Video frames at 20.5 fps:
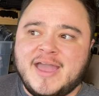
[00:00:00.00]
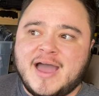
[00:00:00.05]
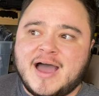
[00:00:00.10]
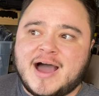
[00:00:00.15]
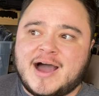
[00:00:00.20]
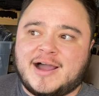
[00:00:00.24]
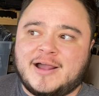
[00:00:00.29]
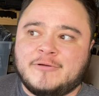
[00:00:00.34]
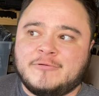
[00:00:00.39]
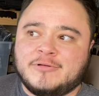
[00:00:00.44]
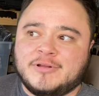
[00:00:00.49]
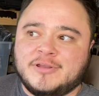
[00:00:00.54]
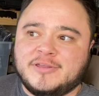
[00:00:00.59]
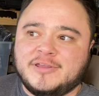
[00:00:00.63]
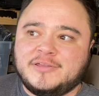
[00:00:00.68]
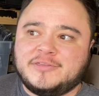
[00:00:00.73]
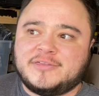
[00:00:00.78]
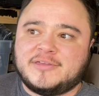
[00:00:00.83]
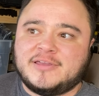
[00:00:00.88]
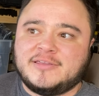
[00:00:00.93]
I
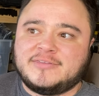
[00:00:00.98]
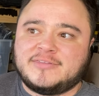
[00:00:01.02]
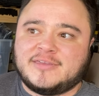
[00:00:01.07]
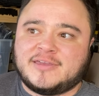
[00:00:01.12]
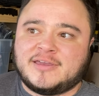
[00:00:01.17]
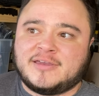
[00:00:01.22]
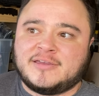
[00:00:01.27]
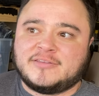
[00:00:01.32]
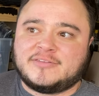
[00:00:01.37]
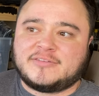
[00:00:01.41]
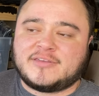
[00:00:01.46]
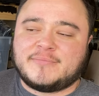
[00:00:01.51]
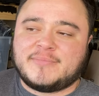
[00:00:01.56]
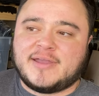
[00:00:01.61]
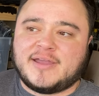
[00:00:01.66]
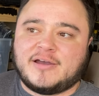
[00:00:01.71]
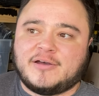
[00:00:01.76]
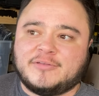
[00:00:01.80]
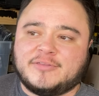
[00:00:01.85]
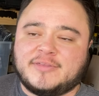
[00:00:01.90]
really think that
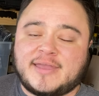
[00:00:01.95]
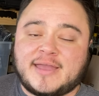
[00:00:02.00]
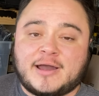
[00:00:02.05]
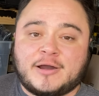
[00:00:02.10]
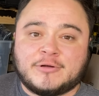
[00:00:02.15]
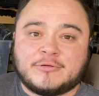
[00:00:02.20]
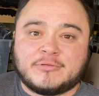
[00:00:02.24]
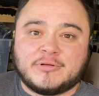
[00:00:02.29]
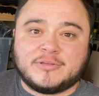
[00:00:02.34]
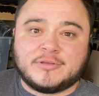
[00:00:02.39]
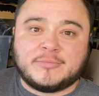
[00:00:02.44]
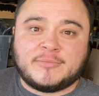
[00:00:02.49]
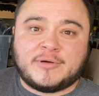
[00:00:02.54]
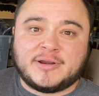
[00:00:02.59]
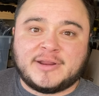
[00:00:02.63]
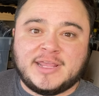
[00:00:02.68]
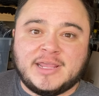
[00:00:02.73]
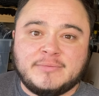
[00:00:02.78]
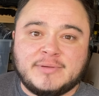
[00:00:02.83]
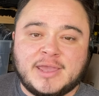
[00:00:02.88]
somehow the algorithm on
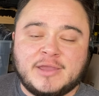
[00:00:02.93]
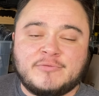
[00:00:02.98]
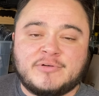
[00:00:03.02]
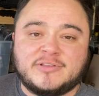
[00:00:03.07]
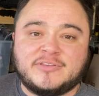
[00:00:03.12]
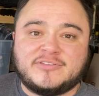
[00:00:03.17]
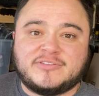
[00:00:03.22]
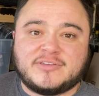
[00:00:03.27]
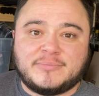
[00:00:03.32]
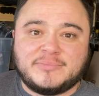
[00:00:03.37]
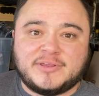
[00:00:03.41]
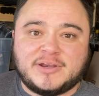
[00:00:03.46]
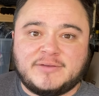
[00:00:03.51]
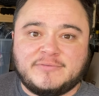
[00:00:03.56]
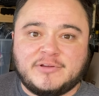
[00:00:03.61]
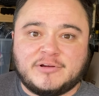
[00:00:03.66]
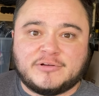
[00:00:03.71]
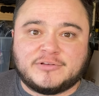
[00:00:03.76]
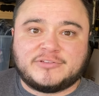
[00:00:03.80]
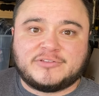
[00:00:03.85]
eBay, when something of
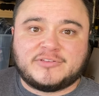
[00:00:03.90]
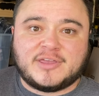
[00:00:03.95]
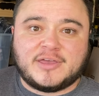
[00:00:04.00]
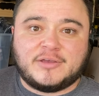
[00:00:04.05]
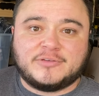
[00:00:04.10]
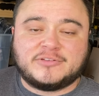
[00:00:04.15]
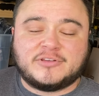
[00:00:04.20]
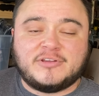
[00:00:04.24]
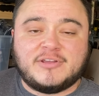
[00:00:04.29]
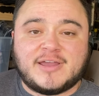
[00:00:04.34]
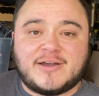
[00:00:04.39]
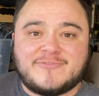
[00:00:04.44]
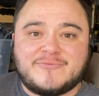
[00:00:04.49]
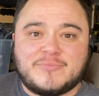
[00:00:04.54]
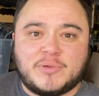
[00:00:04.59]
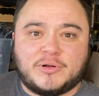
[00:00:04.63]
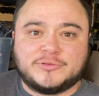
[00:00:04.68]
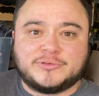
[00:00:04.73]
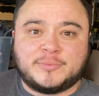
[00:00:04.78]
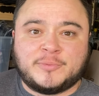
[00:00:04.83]
yours sells and you have
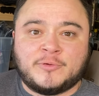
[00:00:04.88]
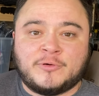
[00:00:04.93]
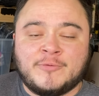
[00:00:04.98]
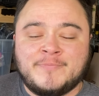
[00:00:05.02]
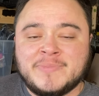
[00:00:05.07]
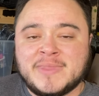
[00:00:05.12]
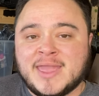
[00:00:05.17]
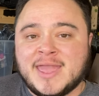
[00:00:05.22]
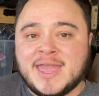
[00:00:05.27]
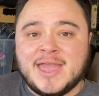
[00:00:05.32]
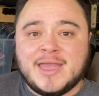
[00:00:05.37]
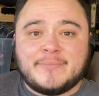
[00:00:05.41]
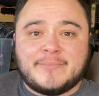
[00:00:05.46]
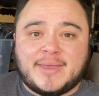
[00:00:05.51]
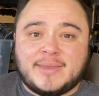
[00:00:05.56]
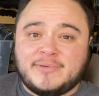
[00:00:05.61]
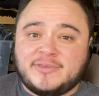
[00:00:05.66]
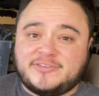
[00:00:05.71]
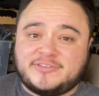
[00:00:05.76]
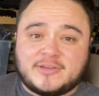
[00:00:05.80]
multiple,
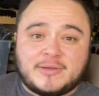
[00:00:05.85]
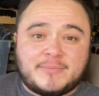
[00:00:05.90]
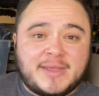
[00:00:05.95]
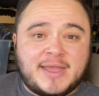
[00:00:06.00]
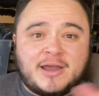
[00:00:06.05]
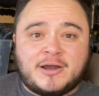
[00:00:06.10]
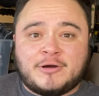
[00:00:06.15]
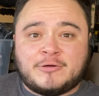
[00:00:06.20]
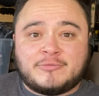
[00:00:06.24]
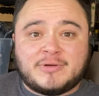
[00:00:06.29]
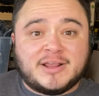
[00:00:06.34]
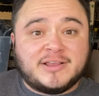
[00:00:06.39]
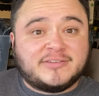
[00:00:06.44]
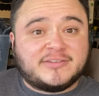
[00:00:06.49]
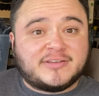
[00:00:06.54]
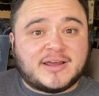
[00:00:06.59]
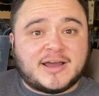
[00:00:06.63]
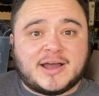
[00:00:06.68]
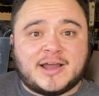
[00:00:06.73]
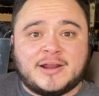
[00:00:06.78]
maybe somehow it ranks
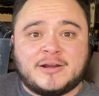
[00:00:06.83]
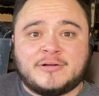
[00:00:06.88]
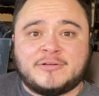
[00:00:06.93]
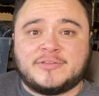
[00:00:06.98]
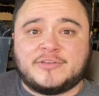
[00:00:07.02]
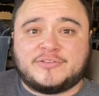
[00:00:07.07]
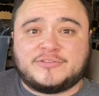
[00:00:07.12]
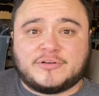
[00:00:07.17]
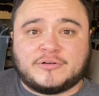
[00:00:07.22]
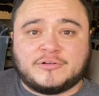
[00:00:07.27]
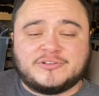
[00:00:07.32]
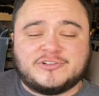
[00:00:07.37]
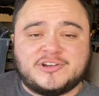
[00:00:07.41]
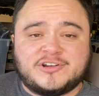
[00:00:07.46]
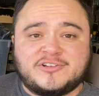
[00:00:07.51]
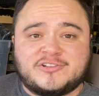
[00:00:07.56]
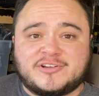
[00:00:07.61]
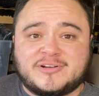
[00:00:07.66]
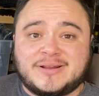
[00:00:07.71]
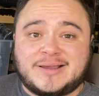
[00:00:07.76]
it higher in the search
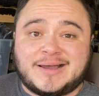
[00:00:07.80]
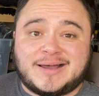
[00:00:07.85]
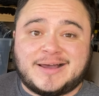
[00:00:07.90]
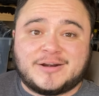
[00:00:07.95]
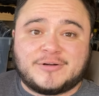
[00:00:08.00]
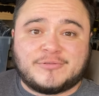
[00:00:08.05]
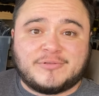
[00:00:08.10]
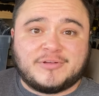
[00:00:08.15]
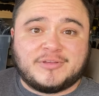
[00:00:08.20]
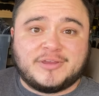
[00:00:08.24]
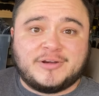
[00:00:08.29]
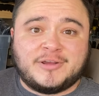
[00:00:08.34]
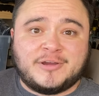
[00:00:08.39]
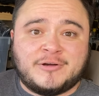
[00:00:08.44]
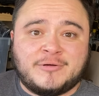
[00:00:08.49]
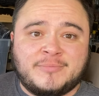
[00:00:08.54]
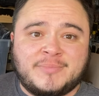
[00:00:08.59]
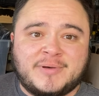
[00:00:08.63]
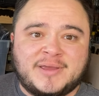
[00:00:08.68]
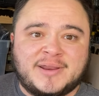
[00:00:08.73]
engine. I don't really
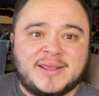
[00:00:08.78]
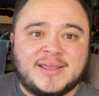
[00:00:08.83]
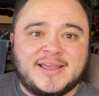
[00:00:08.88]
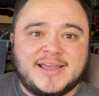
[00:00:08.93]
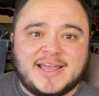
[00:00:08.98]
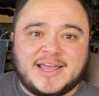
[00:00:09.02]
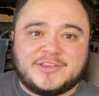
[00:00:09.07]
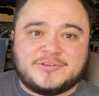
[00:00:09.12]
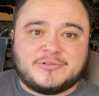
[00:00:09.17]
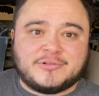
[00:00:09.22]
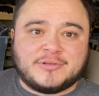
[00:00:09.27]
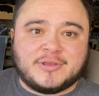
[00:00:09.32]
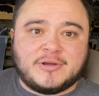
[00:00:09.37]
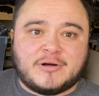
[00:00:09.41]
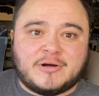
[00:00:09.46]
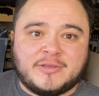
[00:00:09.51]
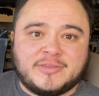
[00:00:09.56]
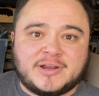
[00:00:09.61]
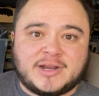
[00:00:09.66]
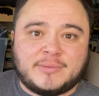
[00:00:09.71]
know, but it's really
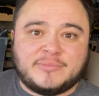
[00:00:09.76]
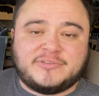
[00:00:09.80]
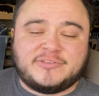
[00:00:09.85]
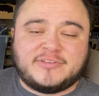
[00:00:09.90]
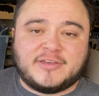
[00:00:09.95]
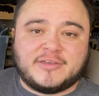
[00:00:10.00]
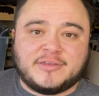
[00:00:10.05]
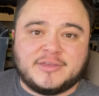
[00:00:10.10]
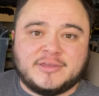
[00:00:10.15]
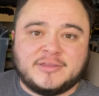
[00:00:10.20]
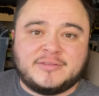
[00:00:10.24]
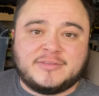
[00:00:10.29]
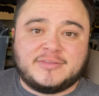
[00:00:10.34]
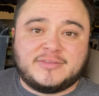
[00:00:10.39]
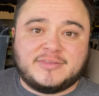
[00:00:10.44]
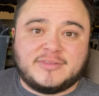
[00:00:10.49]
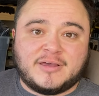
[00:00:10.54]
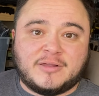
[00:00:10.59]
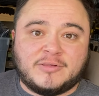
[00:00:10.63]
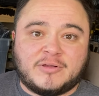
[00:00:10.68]
odd that I'm selling
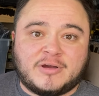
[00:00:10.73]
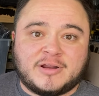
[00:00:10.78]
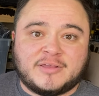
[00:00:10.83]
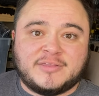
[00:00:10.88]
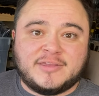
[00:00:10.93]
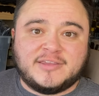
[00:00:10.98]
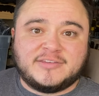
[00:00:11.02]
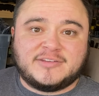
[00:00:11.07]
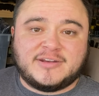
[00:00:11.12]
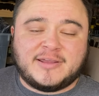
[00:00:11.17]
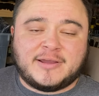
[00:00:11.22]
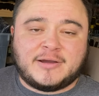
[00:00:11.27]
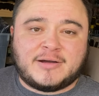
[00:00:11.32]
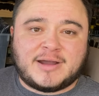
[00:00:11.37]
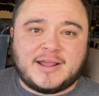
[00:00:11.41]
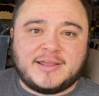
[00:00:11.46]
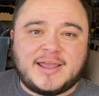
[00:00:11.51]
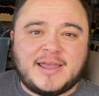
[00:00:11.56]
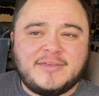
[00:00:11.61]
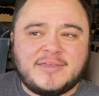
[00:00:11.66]
a lot of these now.
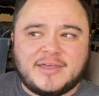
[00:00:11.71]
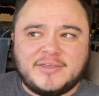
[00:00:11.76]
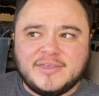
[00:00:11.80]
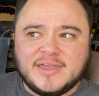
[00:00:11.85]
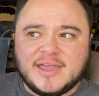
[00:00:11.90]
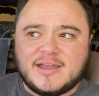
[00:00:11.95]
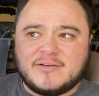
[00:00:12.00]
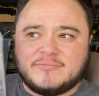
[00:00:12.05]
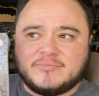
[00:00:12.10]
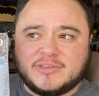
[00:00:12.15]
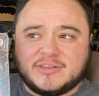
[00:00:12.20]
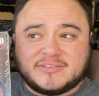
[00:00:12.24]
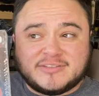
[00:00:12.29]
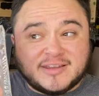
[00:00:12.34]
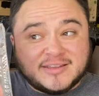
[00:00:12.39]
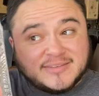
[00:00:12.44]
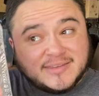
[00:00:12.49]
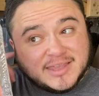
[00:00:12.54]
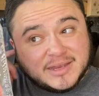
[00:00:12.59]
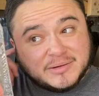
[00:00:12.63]
I think I have them
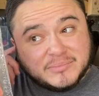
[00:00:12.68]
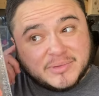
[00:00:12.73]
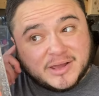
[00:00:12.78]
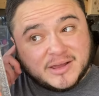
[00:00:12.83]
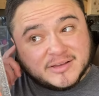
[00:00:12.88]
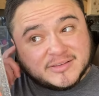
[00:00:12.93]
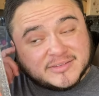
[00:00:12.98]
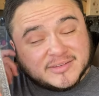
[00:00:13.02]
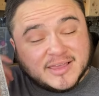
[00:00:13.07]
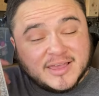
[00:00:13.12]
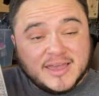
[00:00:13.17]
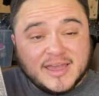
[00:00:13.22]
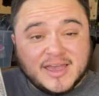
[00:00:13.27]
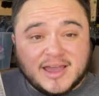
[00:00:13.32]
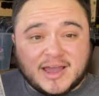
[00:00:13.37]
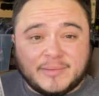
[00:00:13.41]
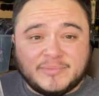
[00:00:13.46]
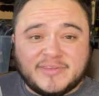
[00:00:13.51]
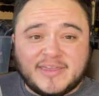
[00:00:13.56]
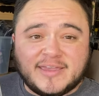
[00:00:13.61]
listed at 10 bucks.
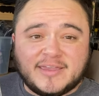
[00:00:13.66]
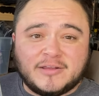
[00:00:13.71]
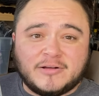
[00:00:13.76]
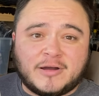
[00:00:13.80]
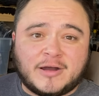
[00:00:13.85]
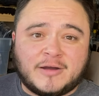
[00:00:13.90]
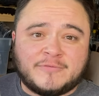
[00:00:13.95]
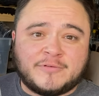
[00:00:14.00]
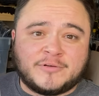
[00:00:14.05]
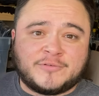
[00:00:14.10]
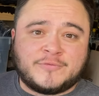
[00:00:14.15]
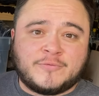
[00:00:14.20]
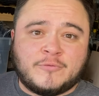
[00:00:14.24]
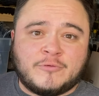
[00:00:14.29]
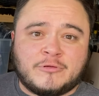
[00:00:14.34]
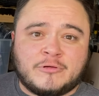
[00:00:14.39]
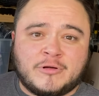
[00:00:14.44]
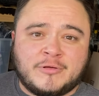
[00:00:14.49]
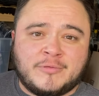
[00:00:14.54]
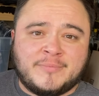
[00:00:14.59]
I'm taking offers
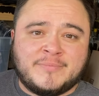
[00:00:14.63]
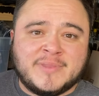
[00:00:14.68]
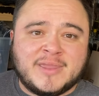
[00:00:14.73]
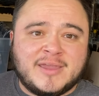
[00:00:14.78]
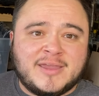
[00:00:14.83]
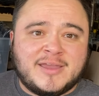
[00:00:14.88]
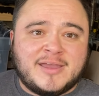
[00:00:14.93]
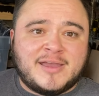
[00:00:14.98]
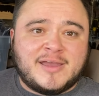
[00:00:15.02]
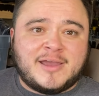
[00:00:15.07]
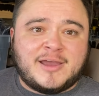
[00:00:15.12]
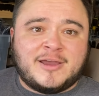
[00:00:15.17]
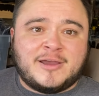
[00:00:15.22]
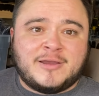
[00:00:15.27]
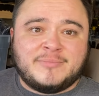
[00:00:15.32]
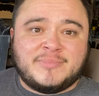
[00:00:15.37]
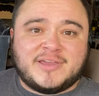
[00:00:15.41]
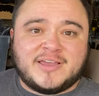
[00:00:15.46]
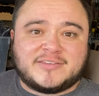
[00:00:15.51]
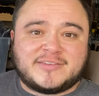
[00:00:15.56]
for
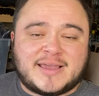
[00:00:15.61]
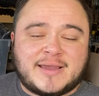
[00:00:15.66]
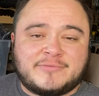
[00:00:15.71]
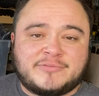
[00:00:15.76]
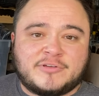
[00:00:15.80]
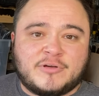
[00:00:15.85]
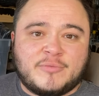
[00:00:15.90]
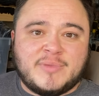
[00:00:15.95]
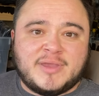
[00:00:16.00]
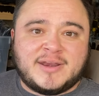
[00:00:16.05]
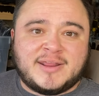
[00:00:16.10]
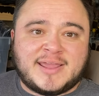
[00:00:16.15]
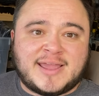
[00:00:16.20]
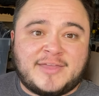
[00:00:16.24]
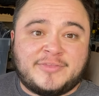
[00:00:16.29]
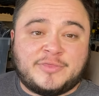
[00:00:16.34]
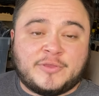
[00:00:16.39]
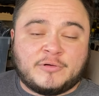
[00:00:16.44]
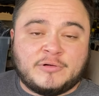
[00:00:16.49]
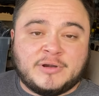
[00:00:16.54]
them because I have so many. I
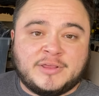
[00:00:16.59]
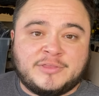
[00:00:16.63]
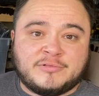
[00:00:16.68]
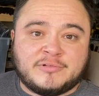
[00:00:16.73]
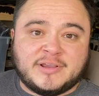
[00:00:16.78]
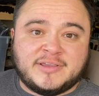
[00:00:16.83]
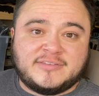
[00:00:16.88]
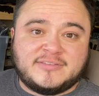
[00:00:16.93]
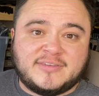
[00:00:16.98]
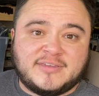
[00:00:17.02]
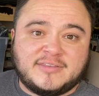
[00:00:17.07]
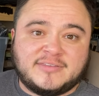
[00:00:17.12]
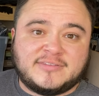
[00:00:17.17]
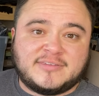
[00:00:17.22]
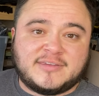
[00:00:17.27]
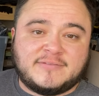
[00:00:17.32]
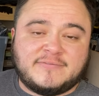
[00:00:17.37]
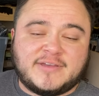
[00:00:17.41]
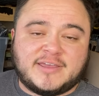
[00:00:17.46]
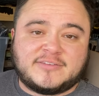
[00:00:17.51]
had 33 cents
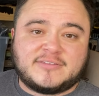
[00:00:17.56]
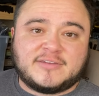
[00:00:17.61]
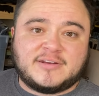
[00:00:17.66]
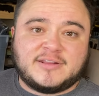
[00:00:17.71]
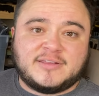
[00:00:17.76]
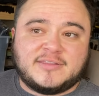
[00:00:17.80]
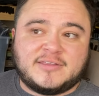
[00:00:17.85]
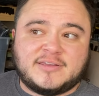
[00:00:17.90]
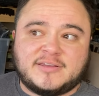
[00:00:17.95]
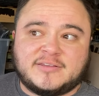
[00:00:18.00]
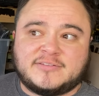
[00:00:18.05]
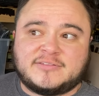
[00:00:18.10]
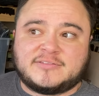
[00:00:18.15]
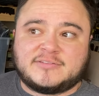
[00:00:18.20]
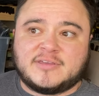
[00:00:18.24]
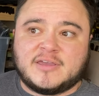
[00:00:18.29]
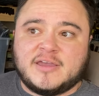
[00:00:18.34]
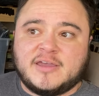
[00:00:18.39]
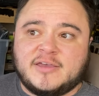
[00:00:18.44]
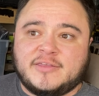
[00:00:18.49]
invested in this.
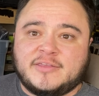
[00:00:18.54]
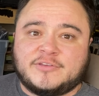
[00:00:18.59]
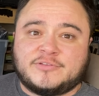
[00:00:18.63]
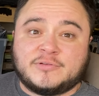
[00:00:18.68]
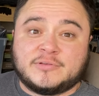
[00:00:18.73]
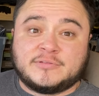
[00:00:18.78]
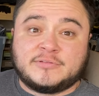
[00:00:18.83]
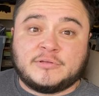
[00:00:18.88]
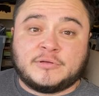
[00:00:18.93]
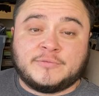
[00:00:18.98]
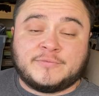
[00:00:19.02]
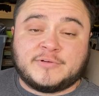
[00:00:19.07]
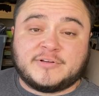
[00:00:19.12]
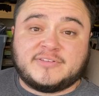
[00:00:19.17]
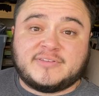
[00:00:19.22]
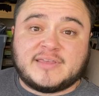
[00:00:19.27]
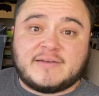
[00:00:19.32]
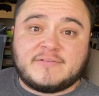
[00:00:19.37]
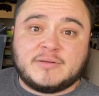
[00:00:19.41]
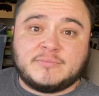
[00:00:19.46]
This one's sold for
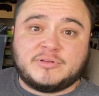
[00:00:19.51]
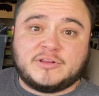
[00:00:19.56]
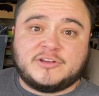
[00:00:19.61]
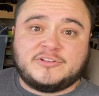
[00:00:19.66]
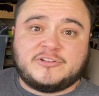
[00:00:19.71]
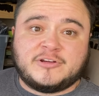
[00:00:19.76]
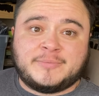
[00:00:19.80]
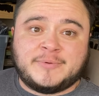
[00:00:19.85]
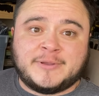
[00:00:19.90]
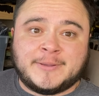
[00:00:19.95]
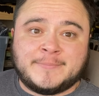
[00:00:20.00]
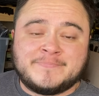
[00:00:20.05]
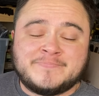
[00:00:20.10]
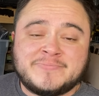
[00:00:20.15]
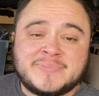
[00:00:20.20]
7 plus shipping.